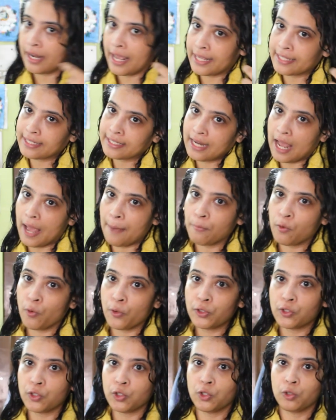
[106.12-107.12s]
next I'm
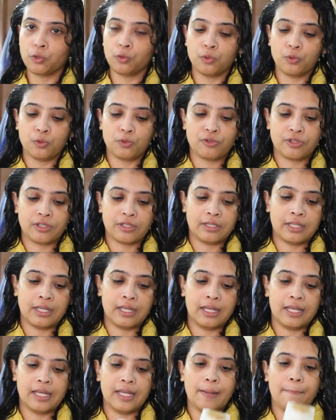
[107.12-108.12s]
going to use
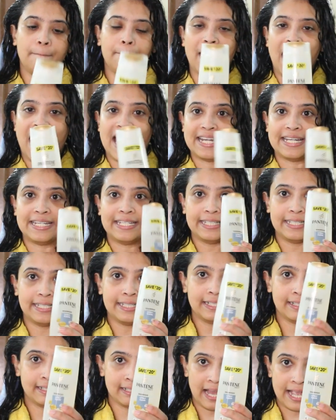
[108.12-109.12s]
the
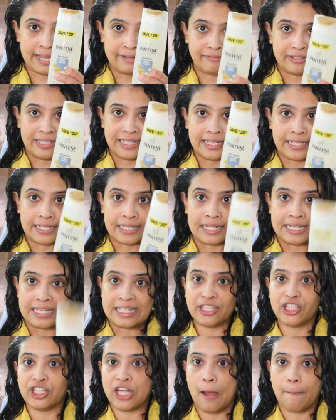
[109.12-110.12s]
Pantene Lively
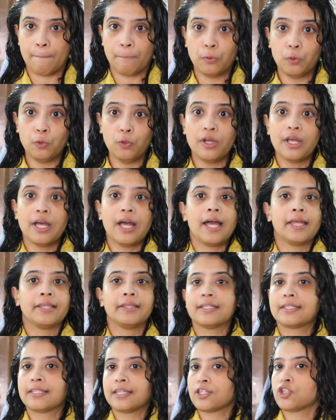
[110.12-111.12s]
Clean Shampoo.
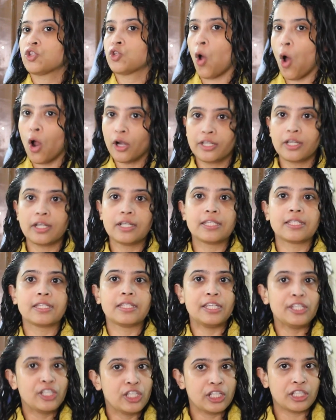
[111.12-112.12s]
This is not a
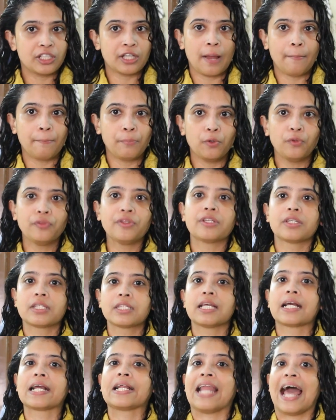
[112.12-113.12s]
CG shampoo,
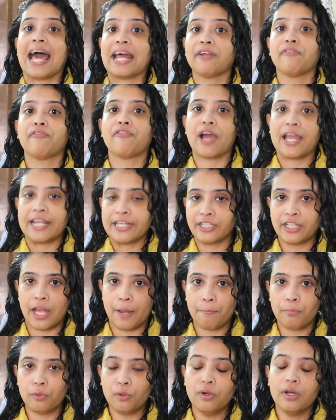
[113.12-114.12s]
this is a clarifying
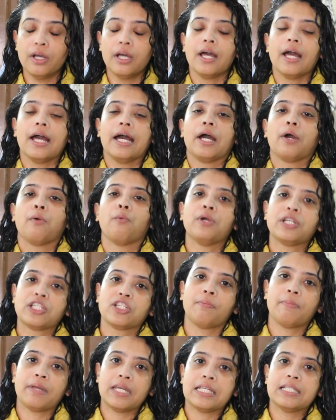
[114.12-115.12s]
shampoo,
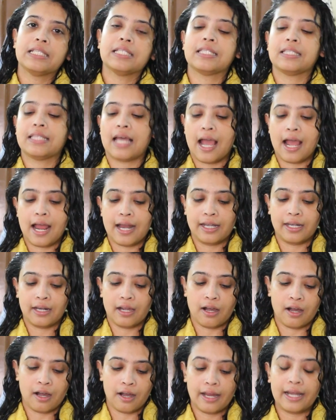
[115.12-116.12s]
which means that
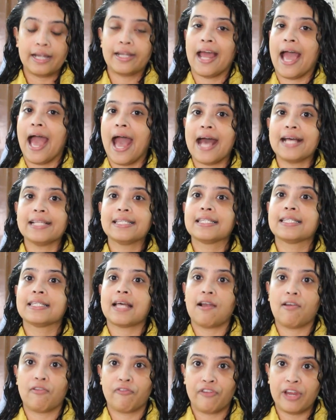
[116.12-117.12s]
it has
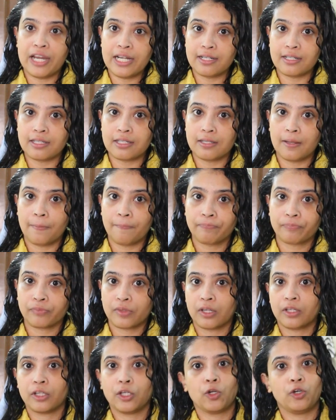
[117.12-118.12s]
sulfates,
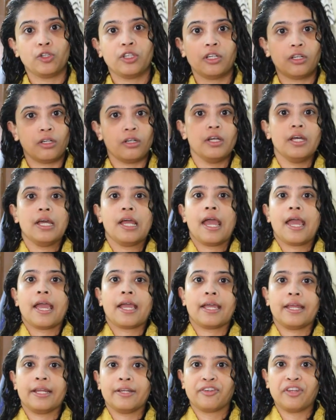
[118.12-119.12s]
you know, the
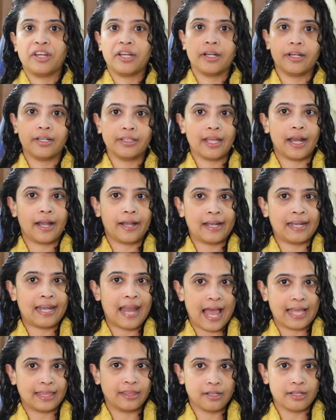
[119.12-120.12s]
ingredient that
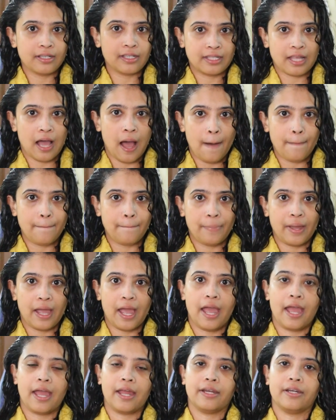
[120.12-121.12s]
lathers up
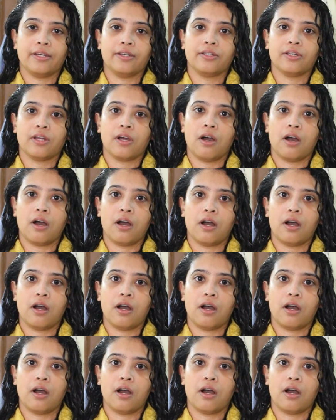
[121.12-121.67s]
and